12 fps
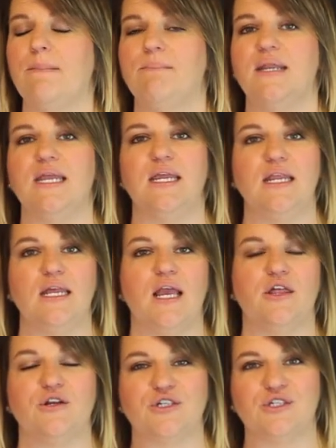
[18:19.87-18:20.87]
but any
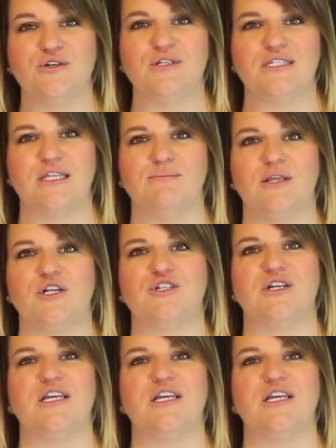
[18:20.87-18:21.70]
other students in the ministry.